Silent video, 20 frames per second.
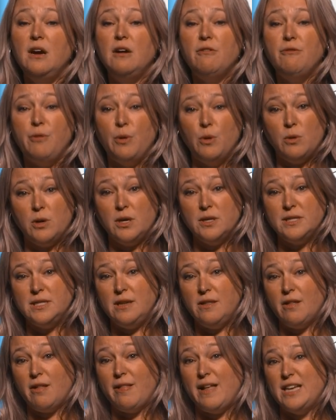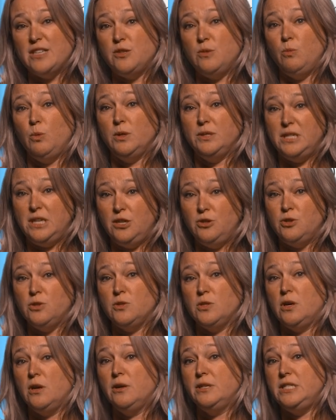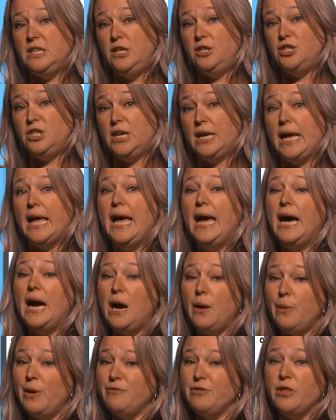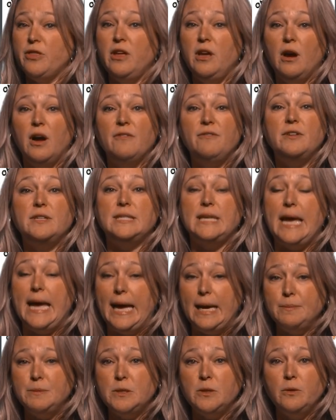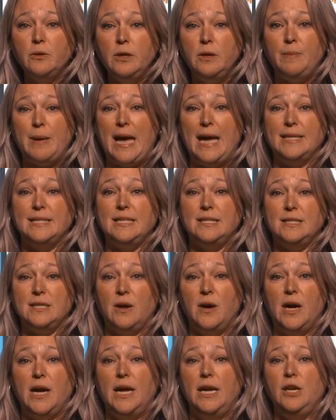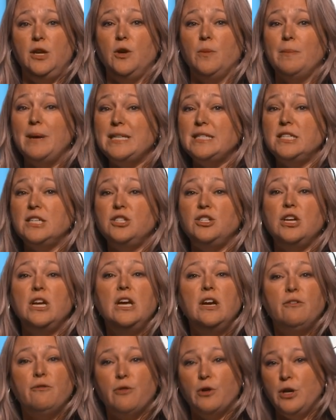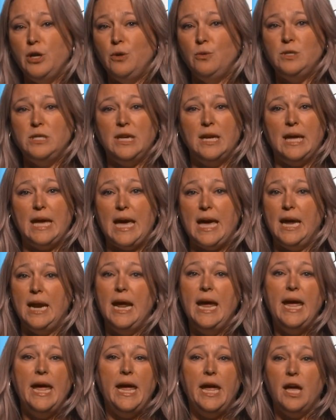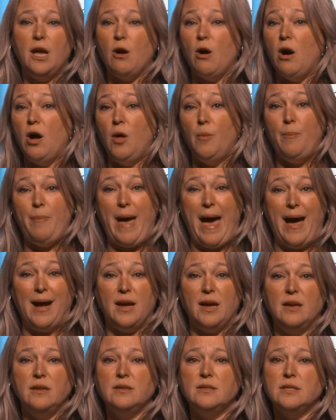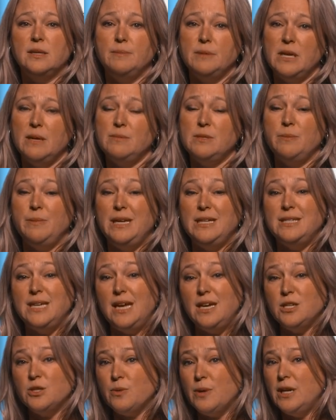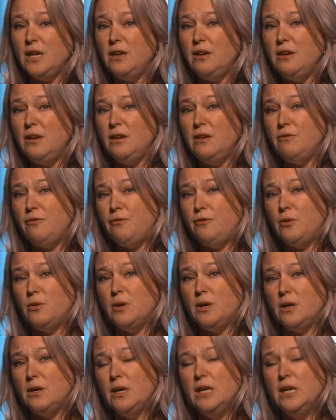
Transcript: phone calls to the classroom while teachers are teaching. However, the office absolutely passes on your message for you to get a call back. Sometimes it may take 24